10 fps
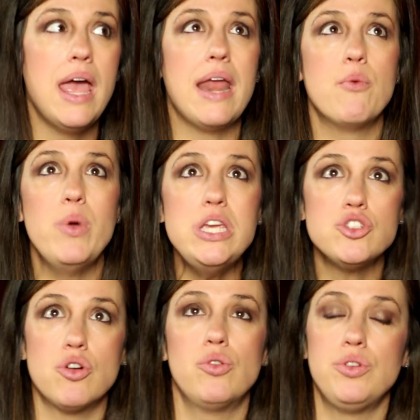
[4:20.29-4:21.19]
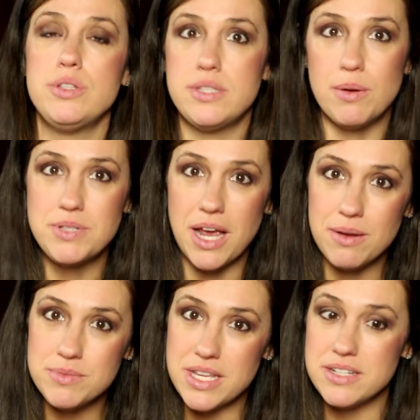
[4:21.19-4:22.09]
And we struggled
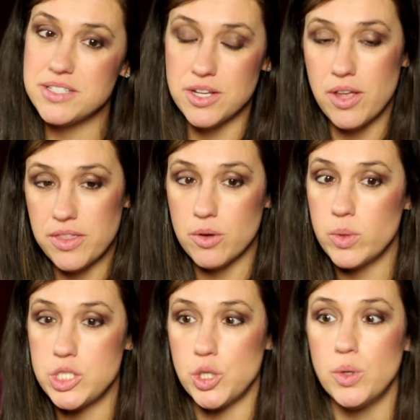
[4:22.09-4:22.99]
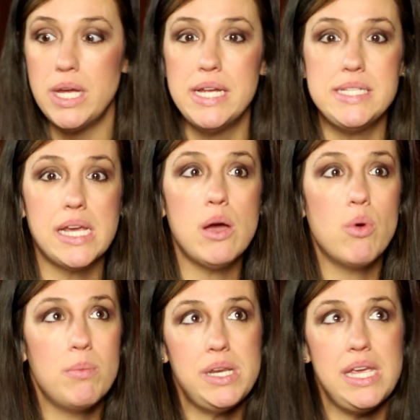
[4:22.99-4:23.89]
sometimes, and still I think we do, to get
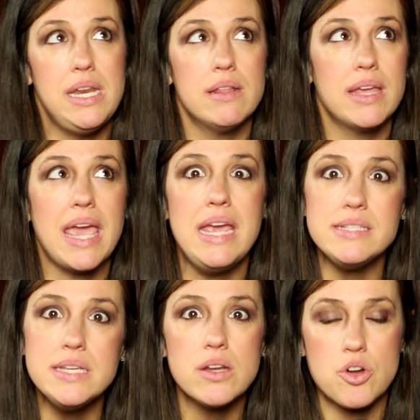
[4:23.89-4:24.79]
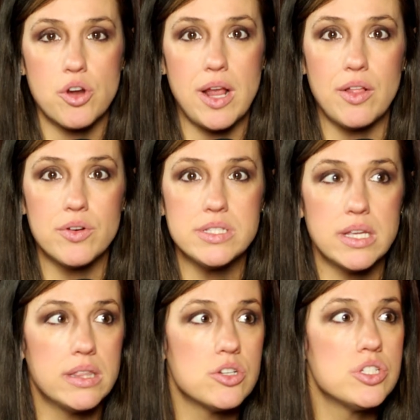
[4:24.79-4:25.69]
women eating like 1,800 calories.
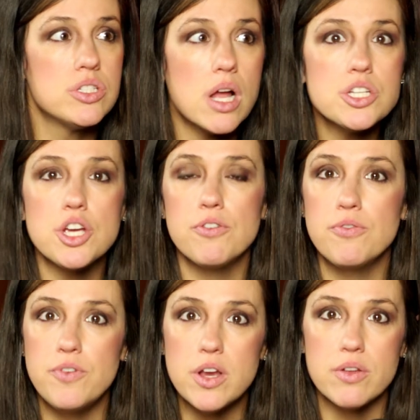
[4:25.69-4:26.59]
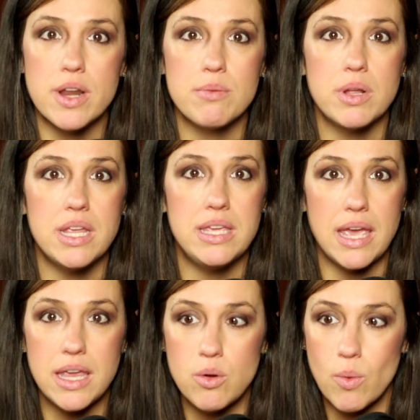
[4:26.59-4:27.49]
Like there's such a fear that I'm going to
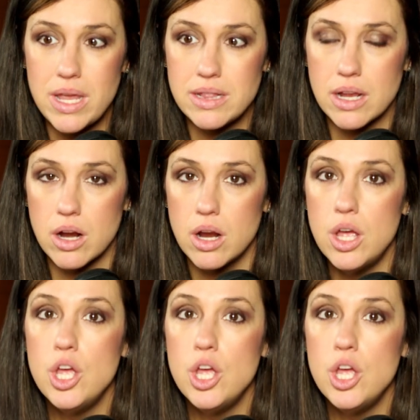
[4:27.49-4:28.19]
gain weight there.